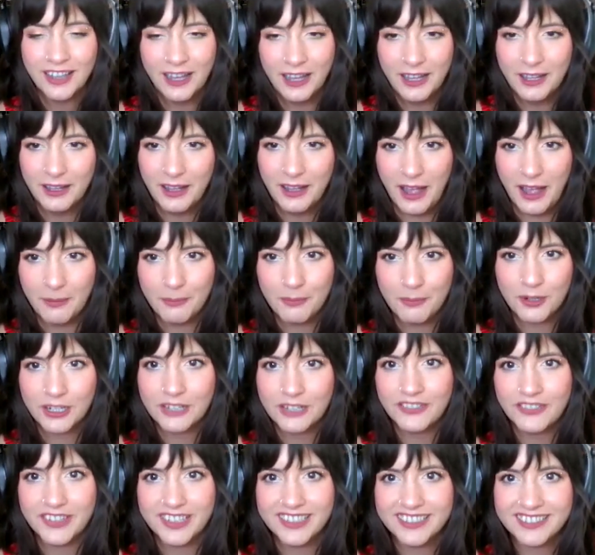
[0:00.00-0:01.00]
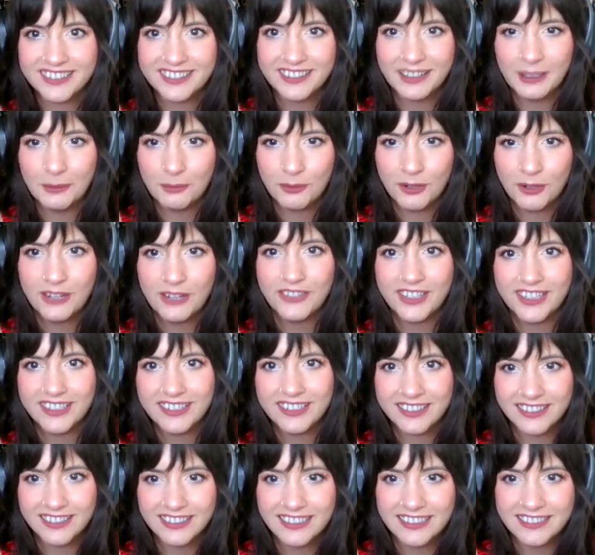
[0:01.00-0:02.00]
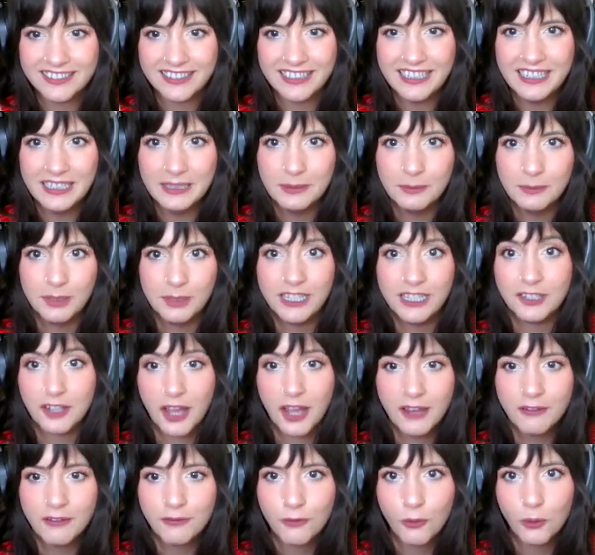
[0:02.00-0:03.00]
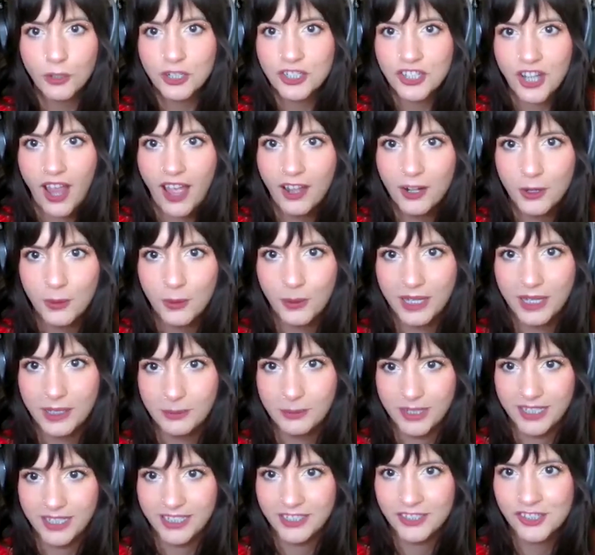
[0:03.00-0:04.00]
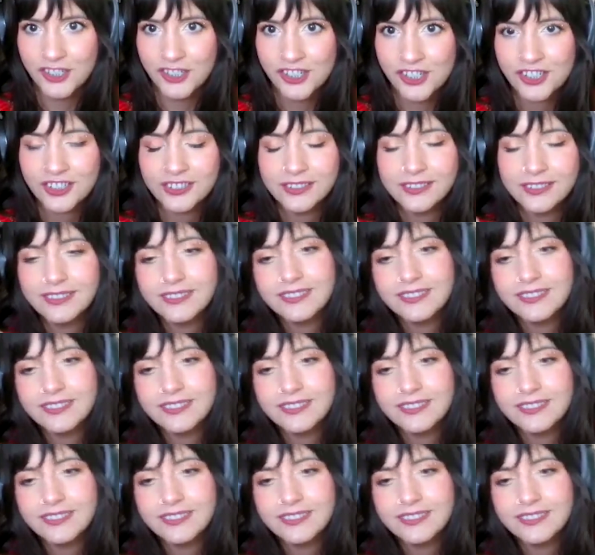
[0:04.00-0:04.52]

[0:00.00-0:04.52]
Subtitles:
a previously seen beach, a foreshadowing beach.